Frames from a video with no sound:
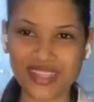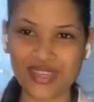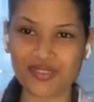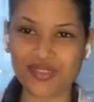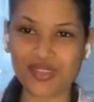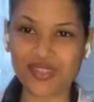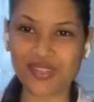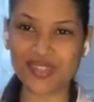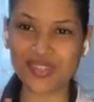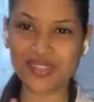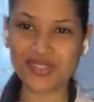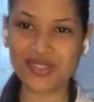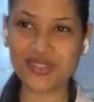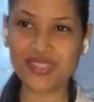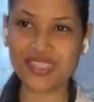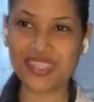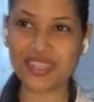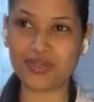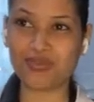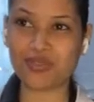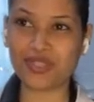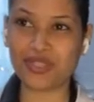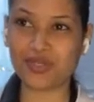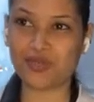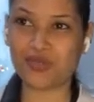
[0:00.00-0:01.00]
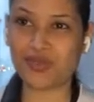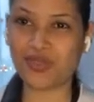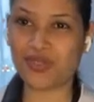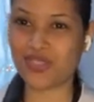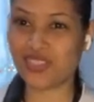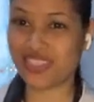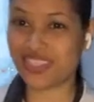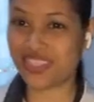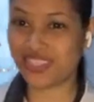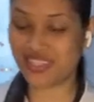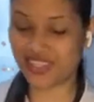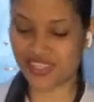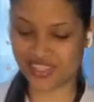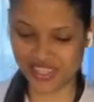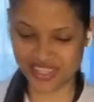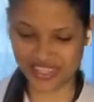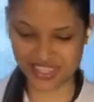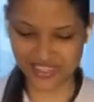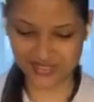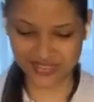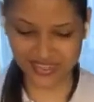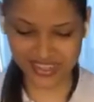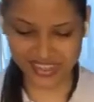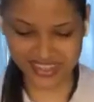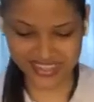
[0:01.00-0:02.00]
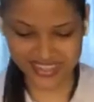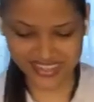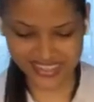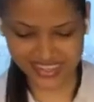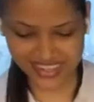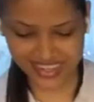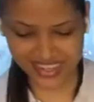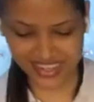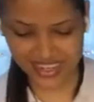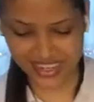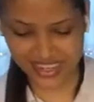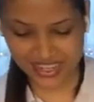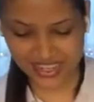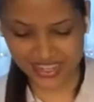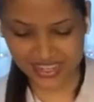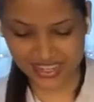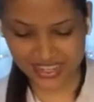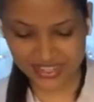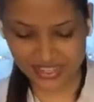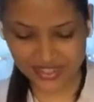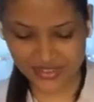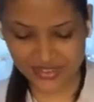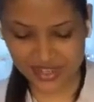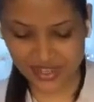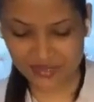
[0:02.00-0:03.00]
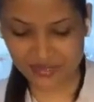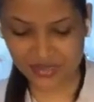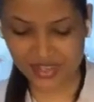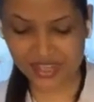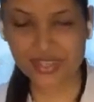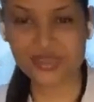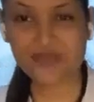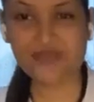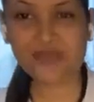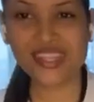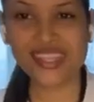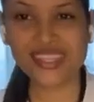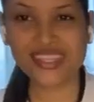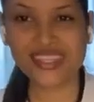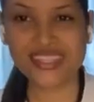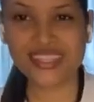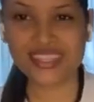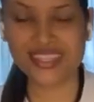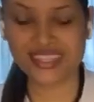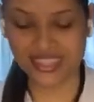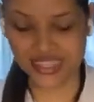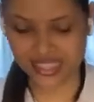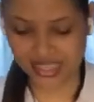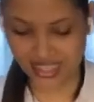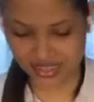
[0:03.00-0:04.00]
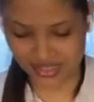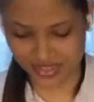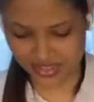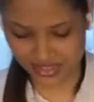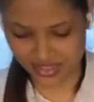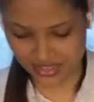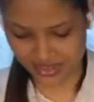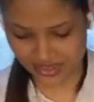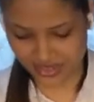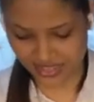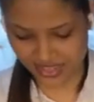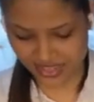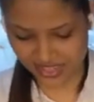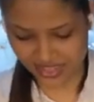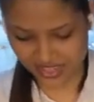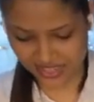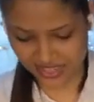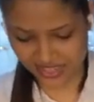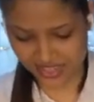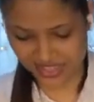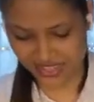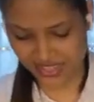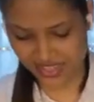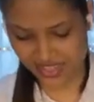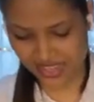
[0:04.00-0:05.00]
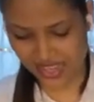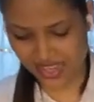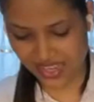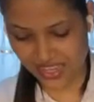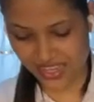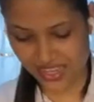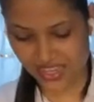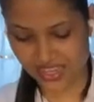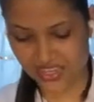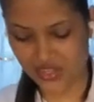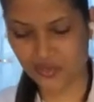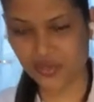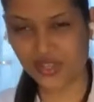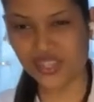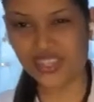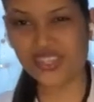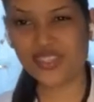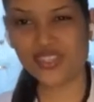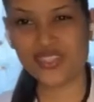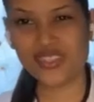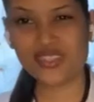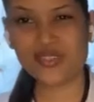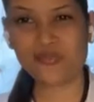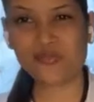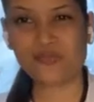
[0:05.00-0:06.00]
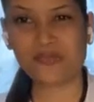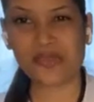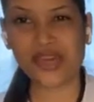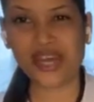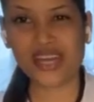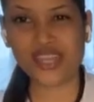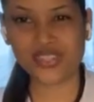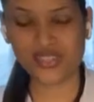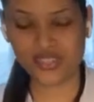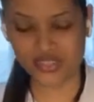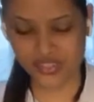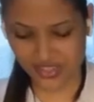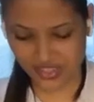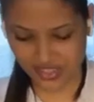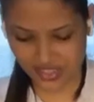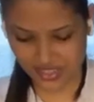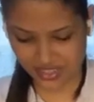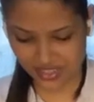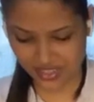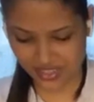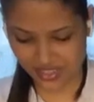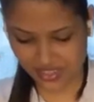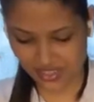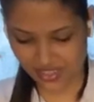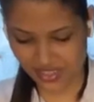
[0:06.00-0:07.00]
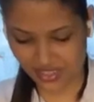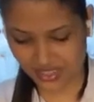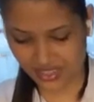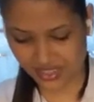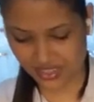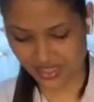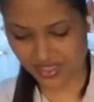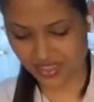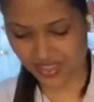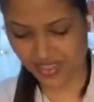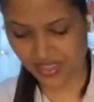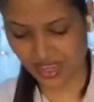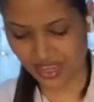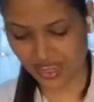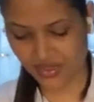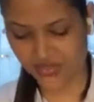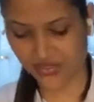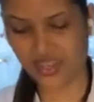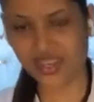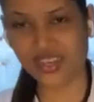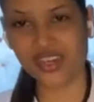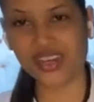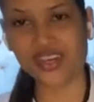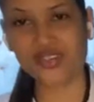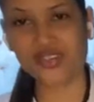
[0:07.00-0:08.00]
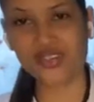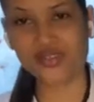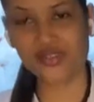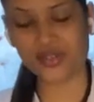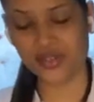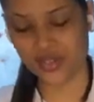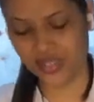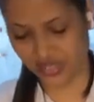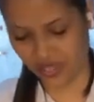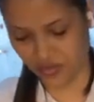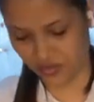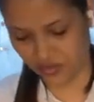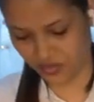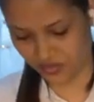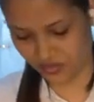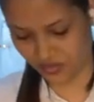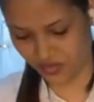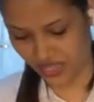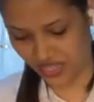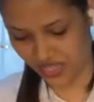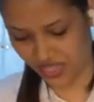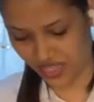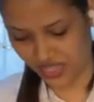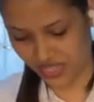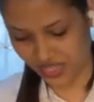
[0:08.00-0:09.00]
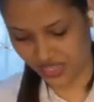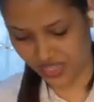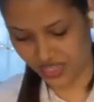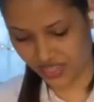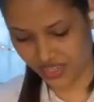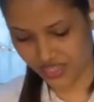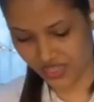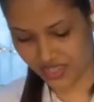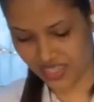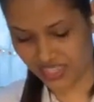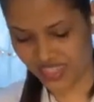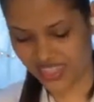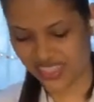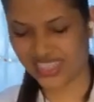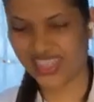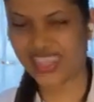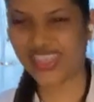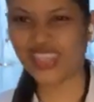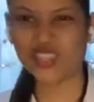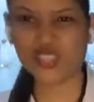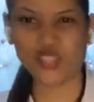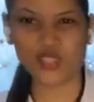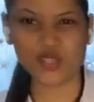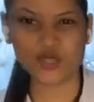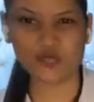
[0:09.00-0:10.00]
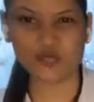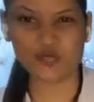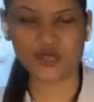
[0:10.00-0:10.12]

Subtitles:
level, 2 tablespoons is just fine. So I'm gonna mix this together now, guys, and you want to just mash the avocado into a nice little